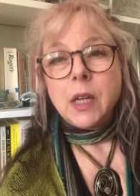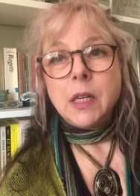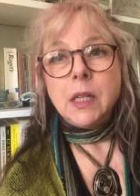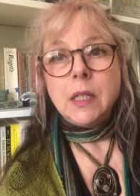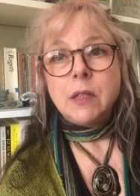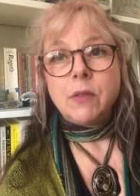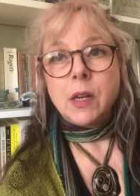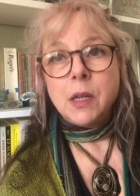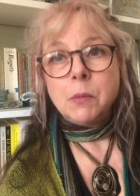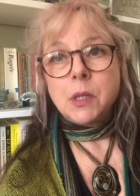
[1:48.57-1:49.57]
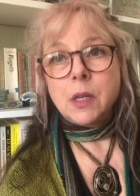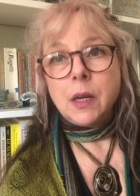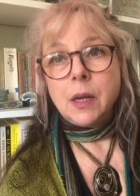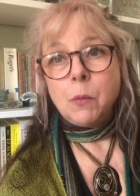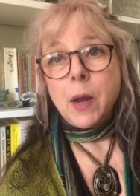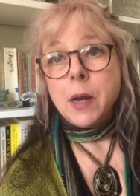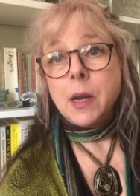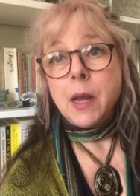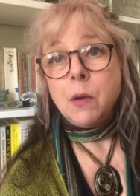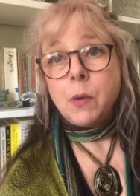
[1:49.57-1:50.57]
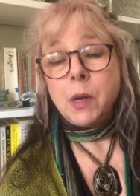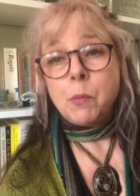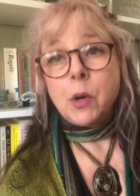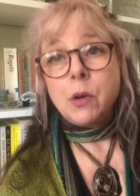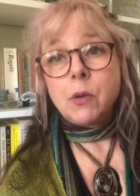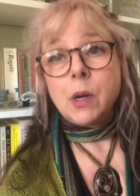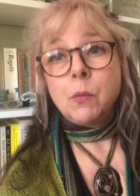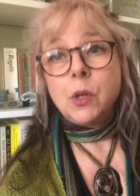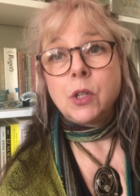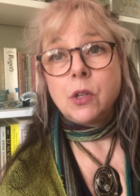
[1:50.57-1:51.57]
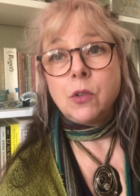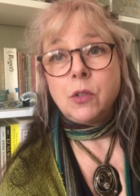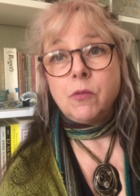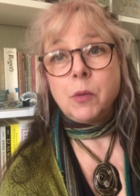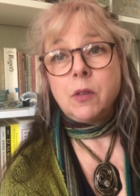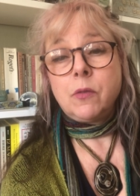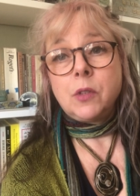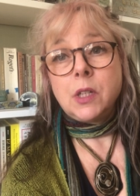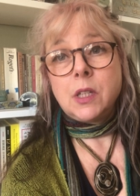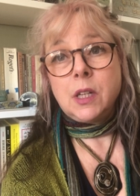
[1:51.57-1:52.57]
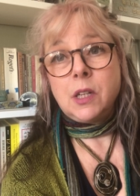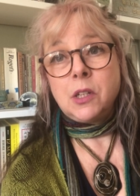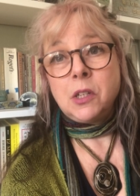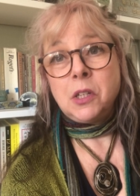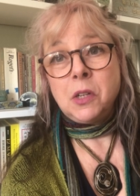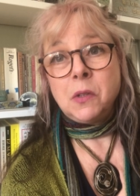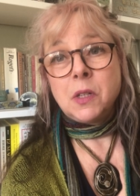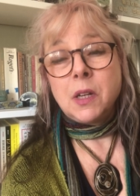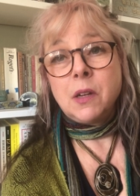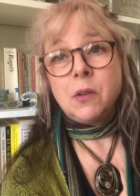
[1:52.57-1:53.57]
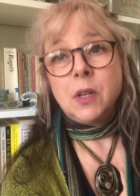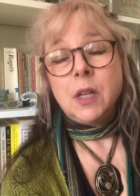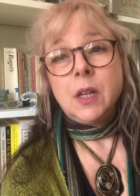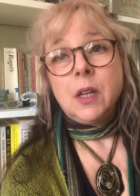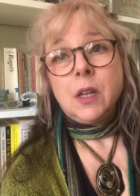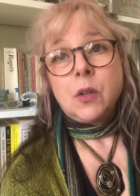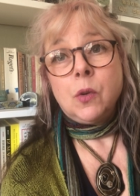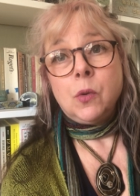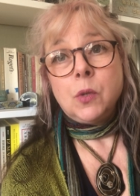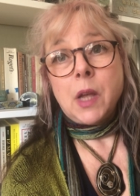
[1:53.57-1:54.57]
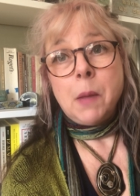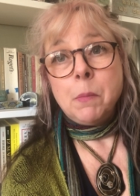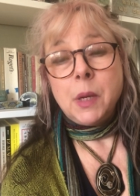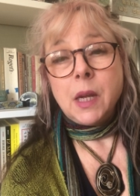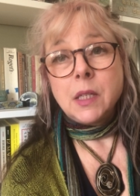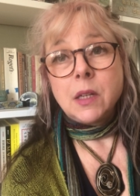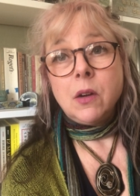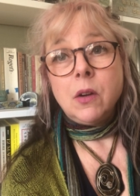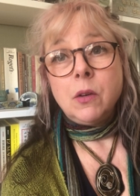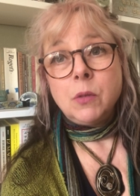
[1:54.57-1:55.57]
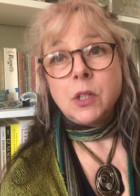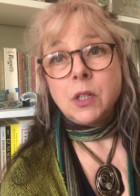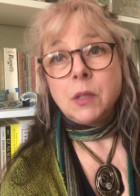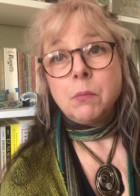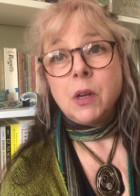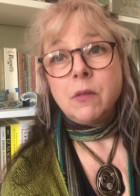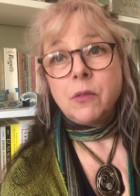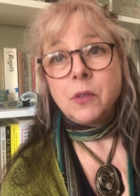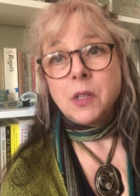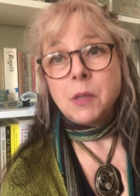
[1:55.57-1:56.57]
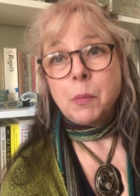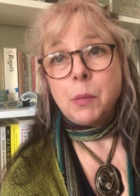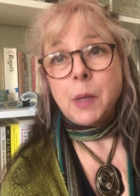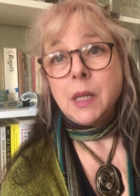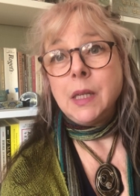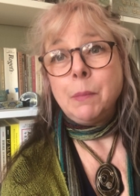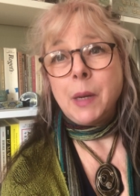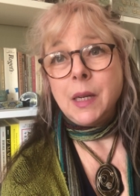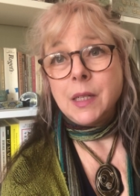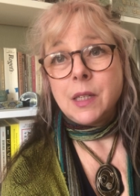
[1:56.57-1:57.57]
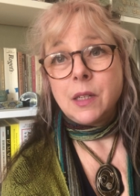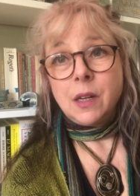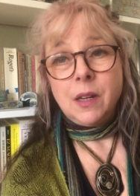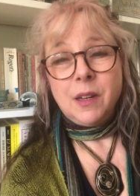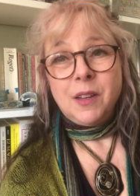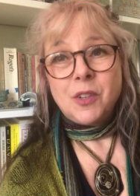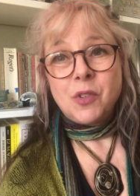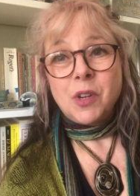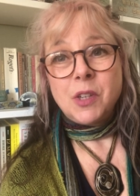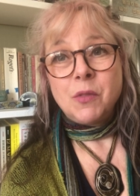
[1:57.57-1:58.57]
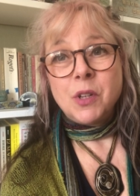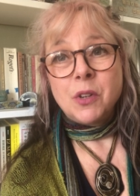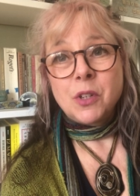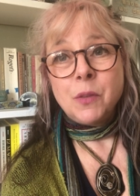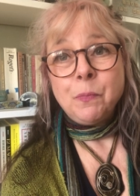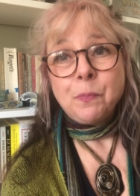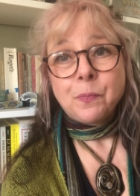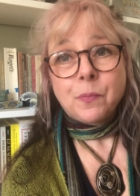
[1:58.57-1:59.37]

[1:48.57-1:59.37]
And he developed uh, an eight week program, which a lot of mindfulness teachers use now, called MBSR, which is mindfulness based stress reduction.